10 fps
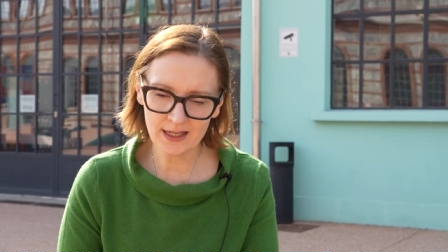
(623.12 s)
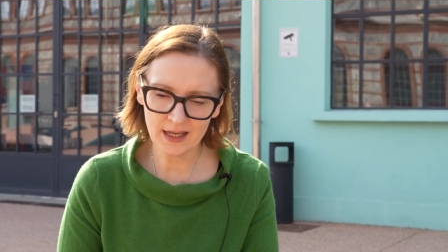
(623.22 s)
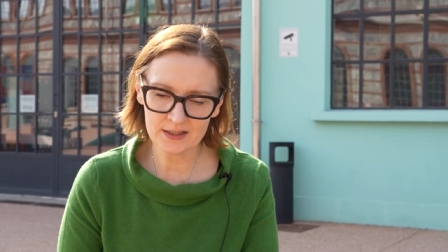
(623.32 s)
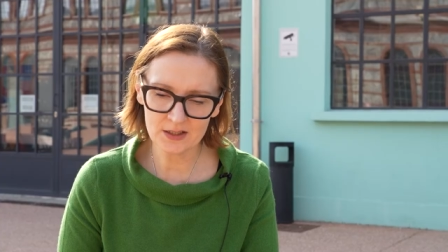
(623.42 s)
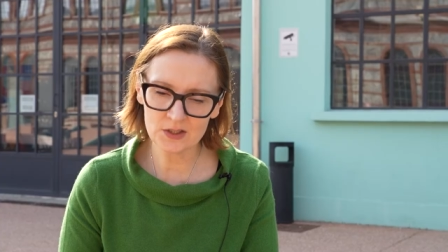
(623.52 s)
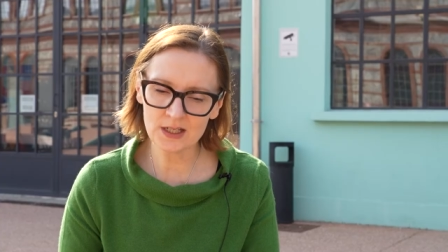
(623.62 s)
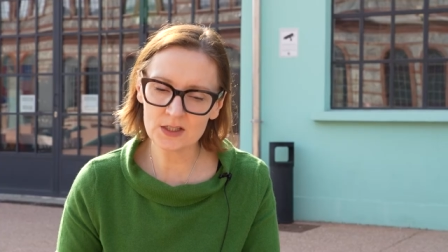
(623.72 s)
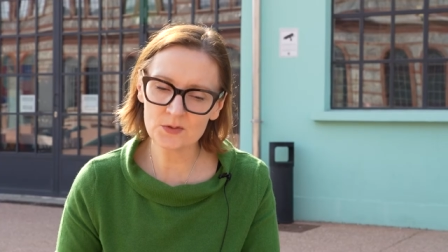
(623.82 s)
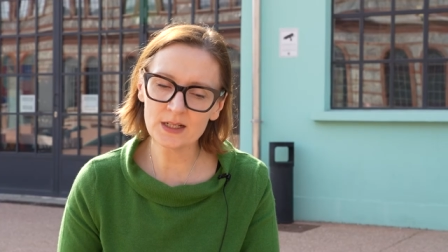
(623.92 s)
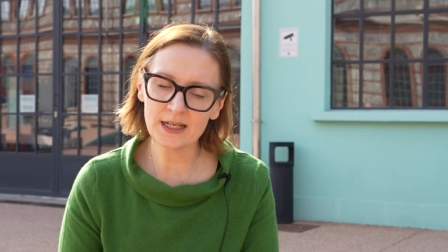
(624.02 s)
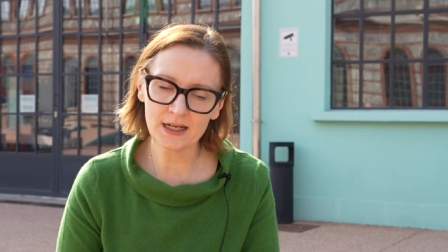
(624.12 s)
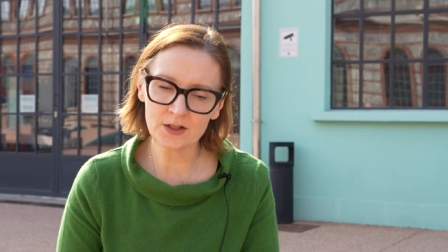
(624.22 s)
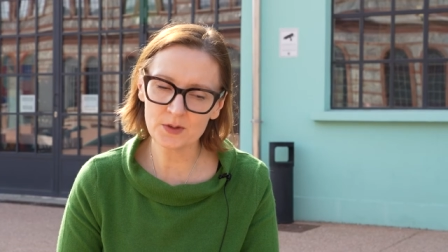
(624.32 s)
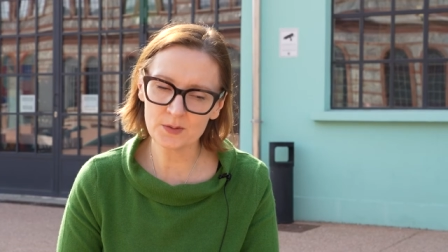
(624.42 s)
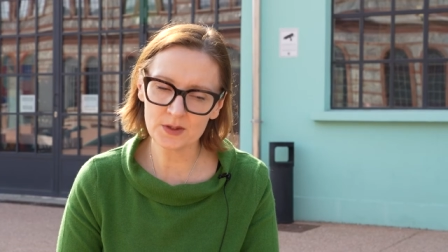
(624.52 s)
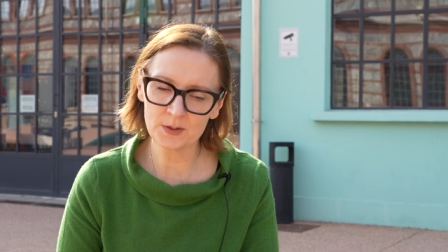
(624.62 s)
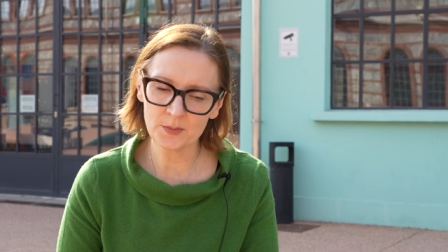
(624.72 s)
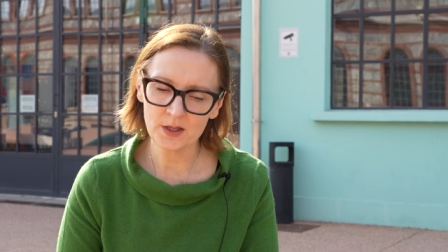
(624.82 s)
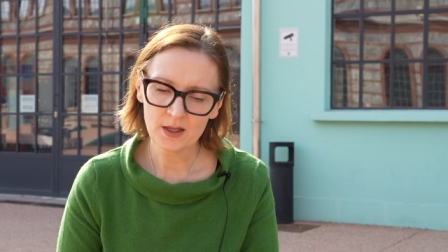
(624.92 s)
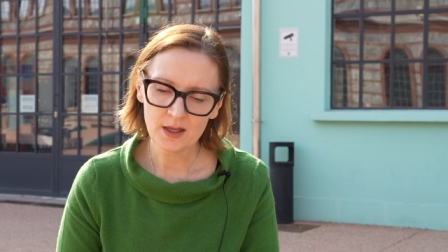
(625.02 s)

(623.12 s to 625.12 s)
cat, and she gets really angry with him